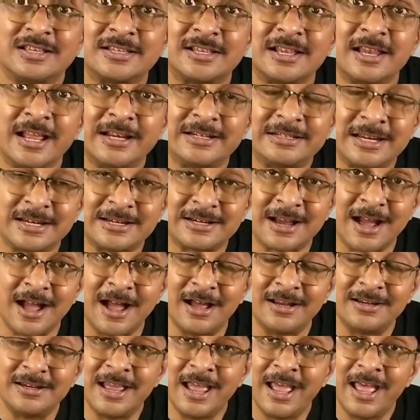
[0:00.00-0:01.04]
selected
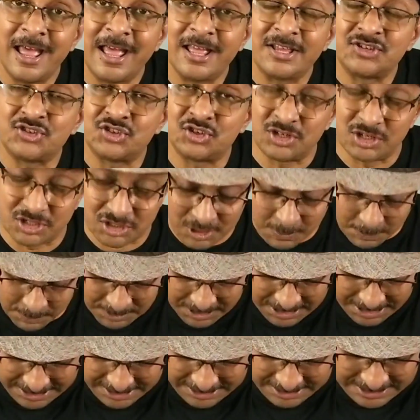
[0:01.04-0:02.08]
card has
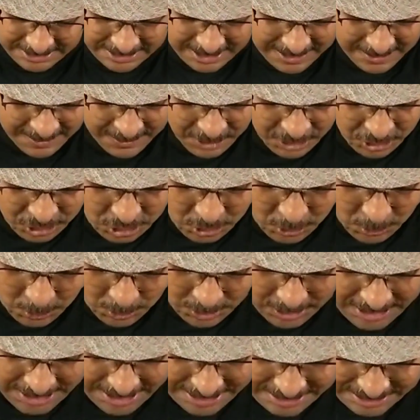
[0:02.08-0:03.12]
disappeared. So
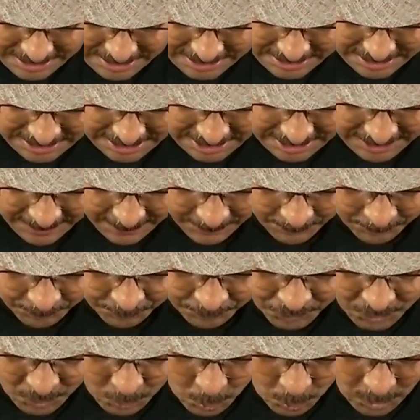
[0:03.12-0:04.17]
let us see
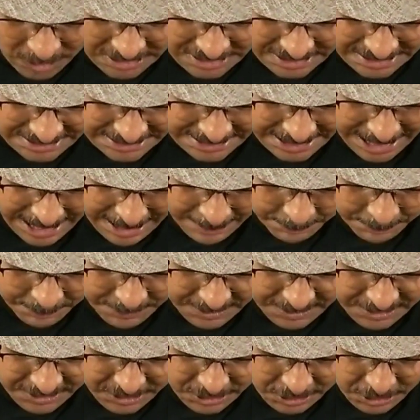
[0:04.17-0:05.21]
what has
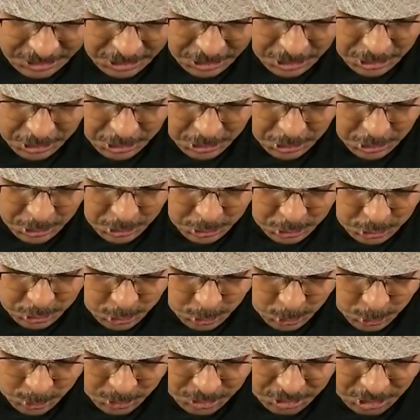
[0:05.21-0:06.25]
happened
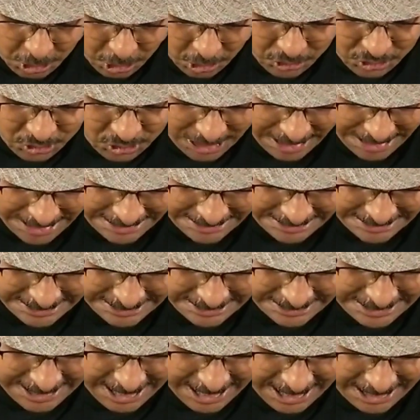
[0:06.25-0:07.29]
to your
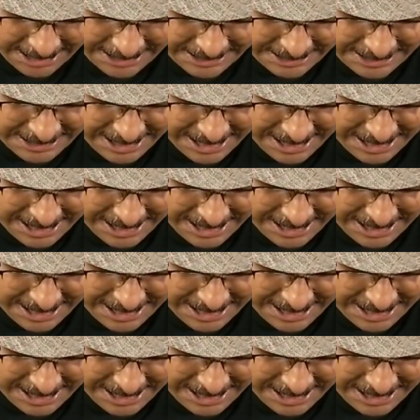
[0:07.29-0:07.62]
selected card.